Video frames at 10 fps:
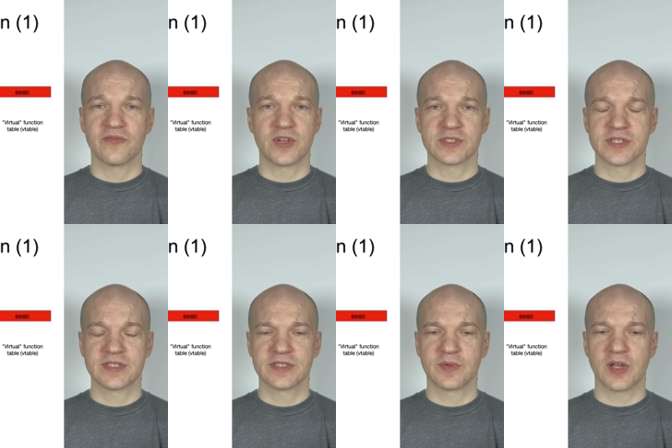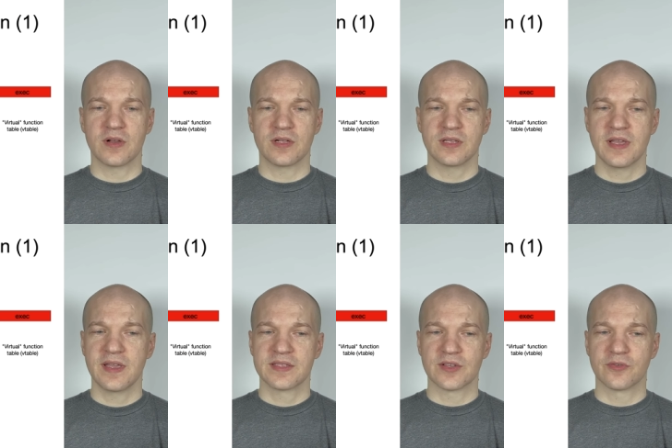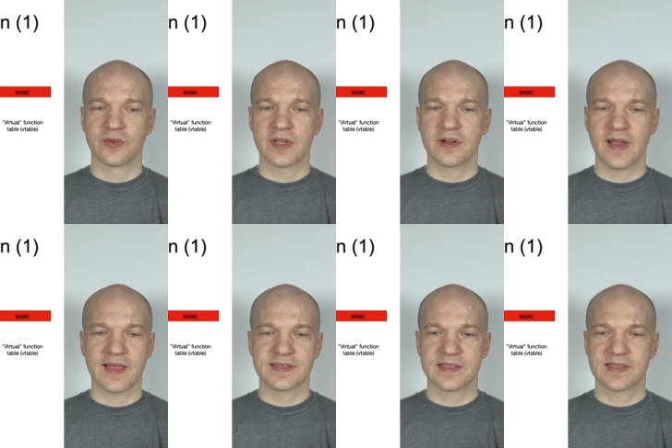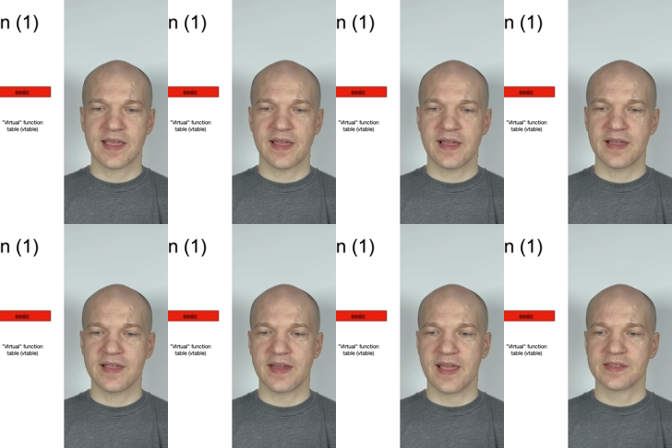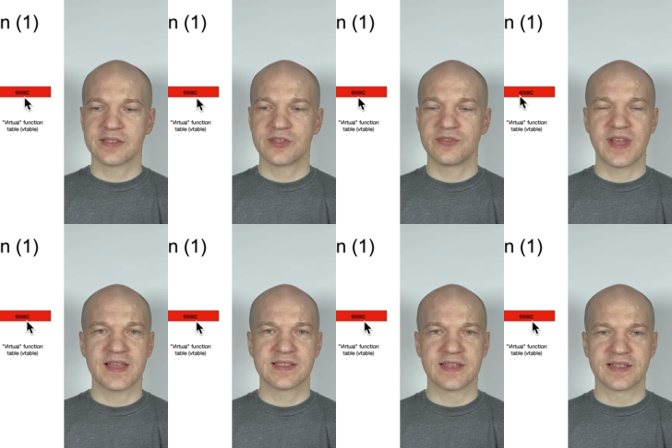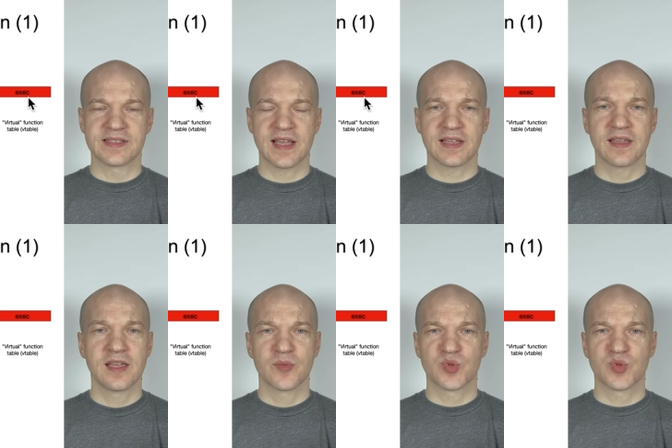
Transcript: function to call. So greeter has a say hi and execute has an exec.